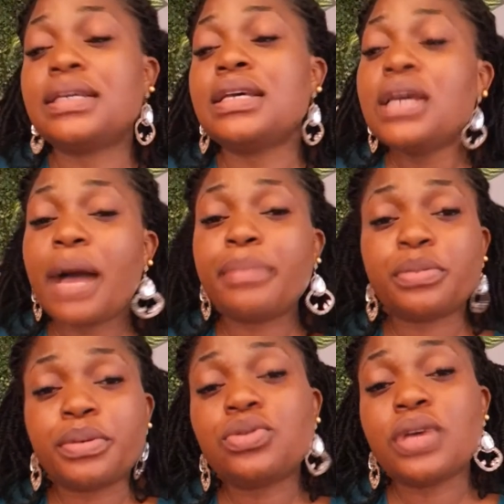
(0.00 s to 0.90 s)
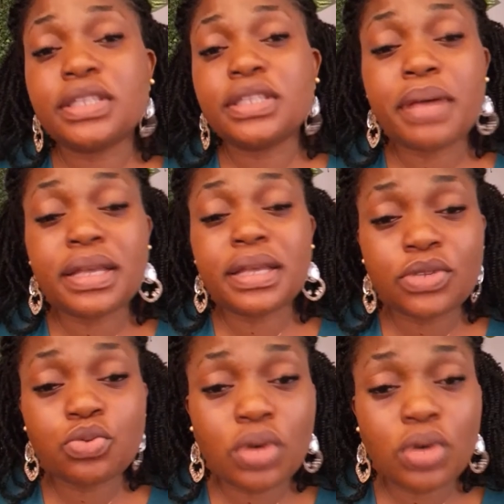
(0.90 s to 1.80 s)
I'm supposed to expect is
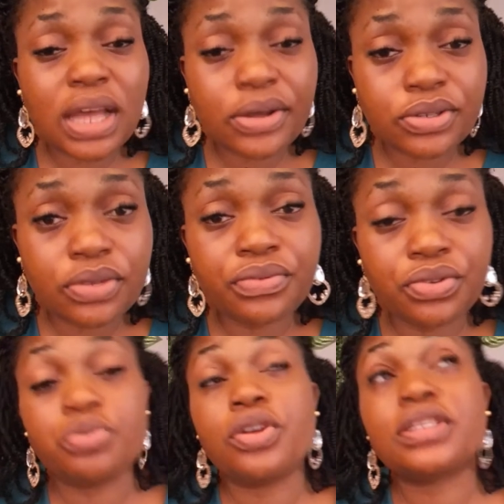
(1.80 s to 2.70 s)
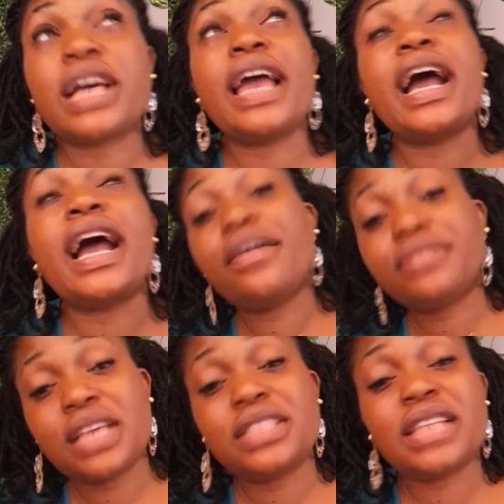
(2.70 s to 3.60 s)
1,000 views, because I have
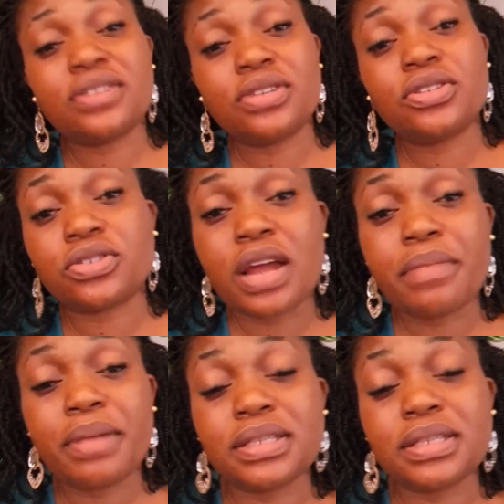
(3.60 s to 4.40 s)
10,000 subscribers.